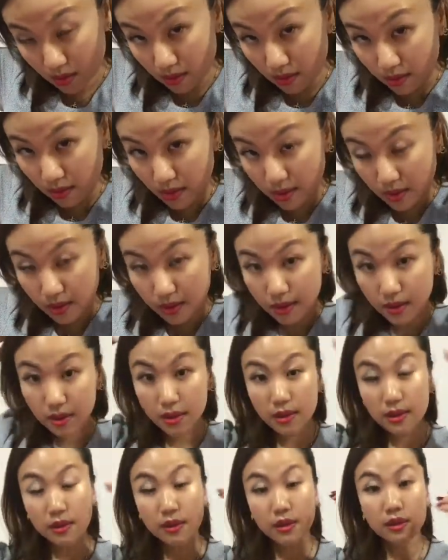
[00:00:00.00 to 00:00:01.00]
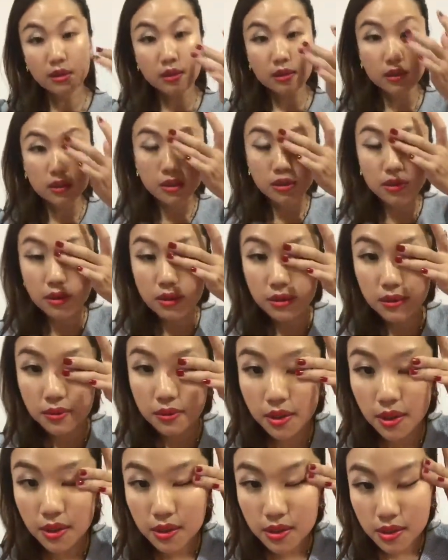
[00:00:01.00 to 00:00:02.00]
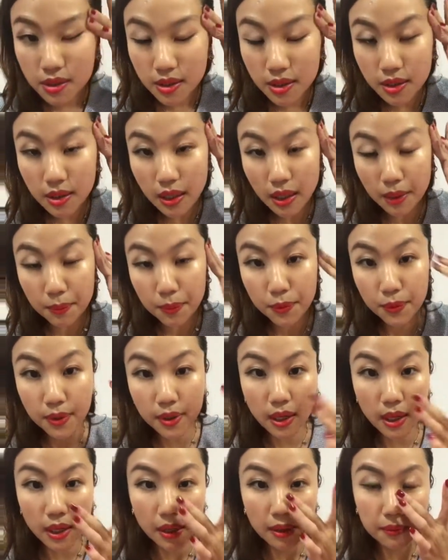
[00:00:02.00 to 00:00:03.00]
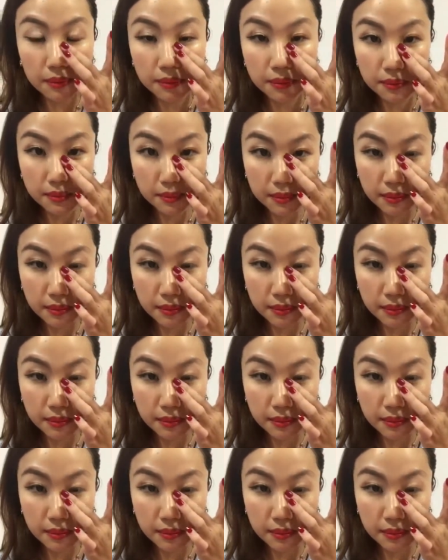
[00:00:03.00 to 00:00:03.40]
Okay. So, you can see I pull it up.